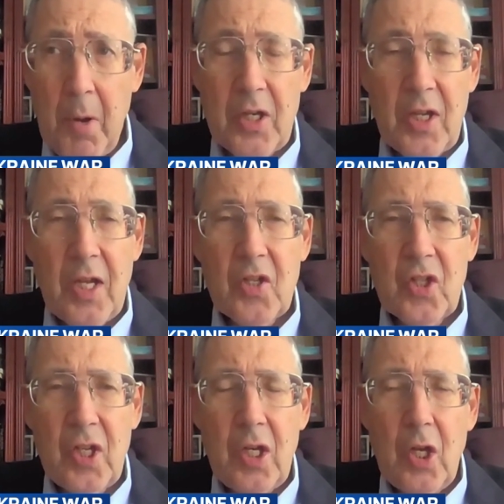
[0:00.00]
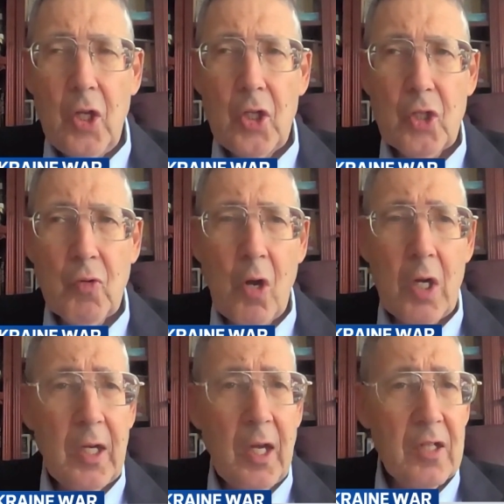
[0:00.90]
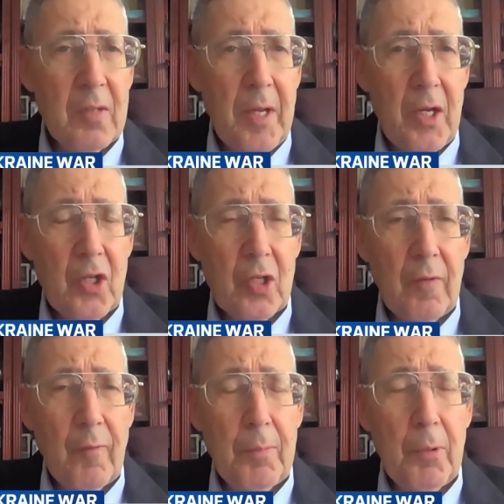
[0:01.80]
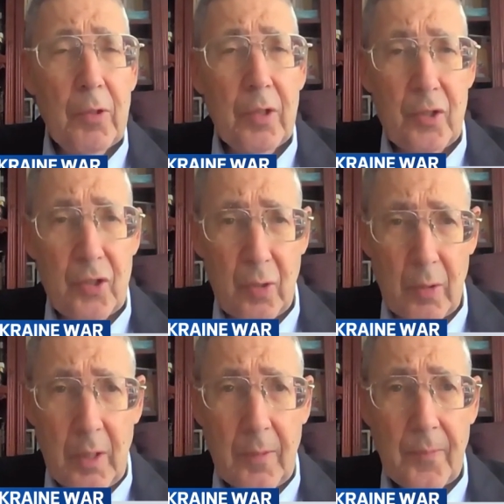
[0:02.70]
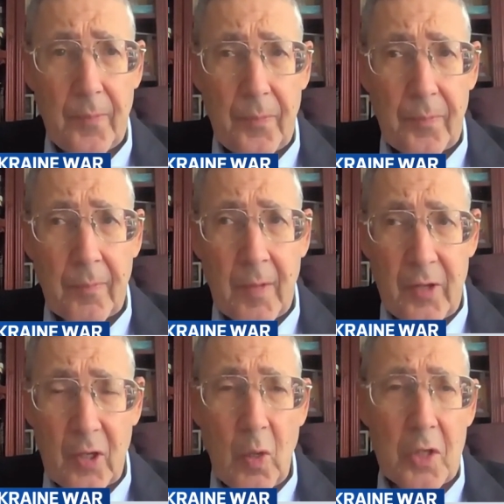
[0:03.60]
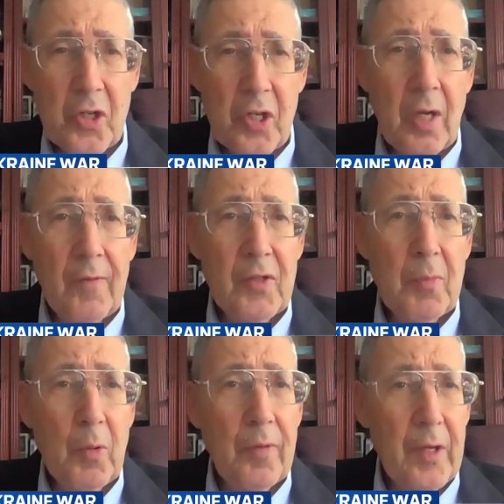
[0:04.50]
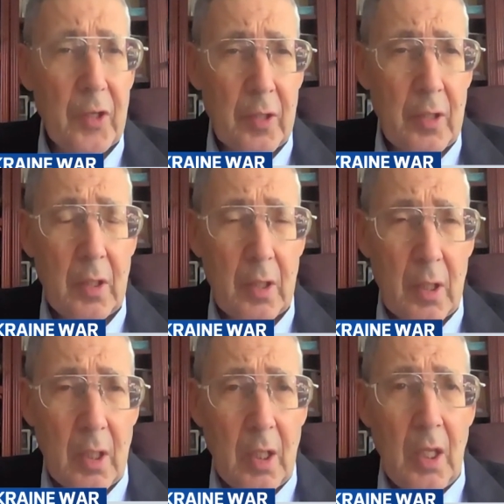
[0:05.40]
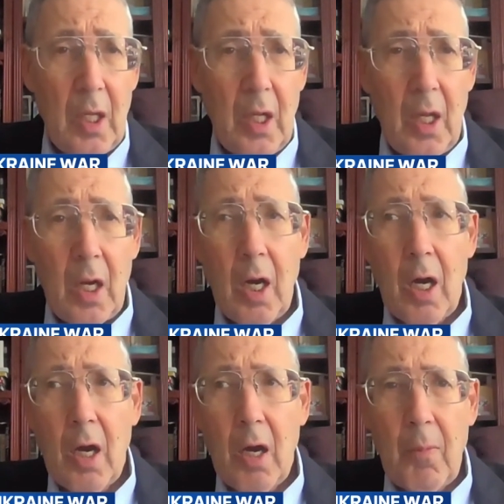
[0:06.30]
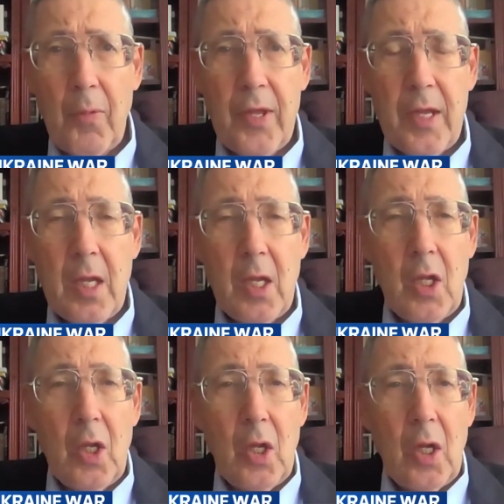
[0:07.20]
But it's the strong condemnation of what Putin is doing, the questioning of his motivation, the